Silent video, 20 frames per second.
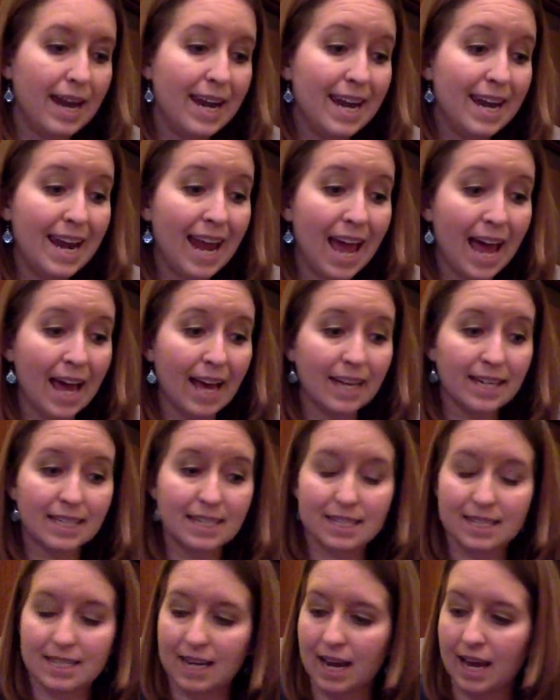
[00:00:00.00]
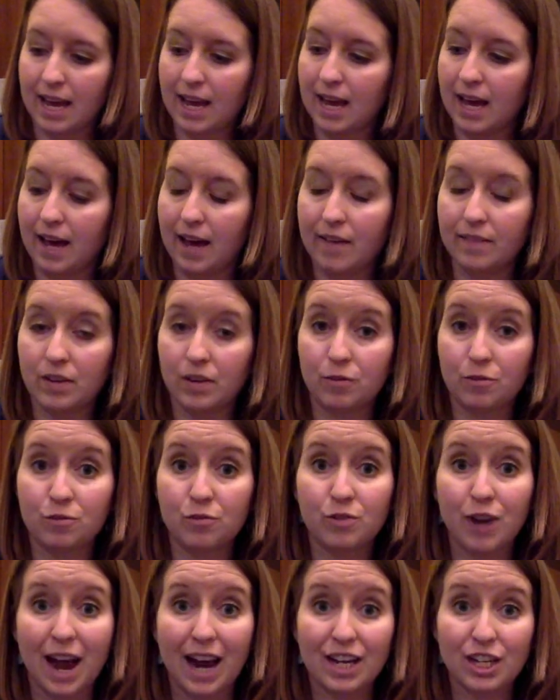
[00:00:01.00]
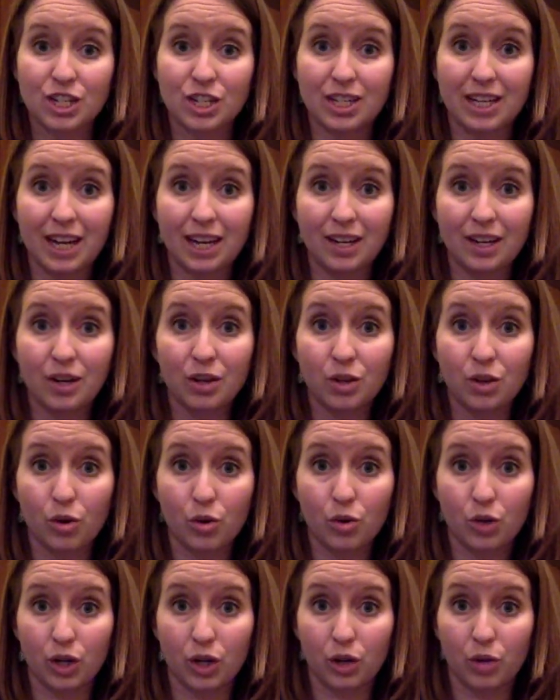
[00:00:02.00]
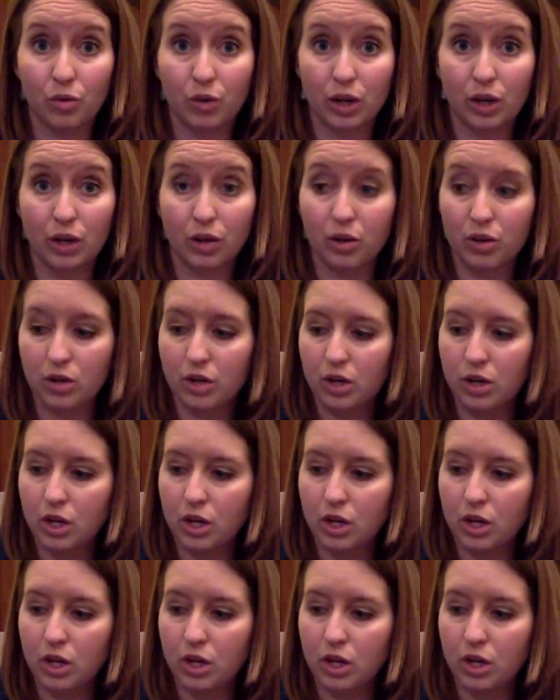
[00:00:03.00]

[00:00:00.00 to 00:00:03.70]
Next, I have fractionated coconut oil.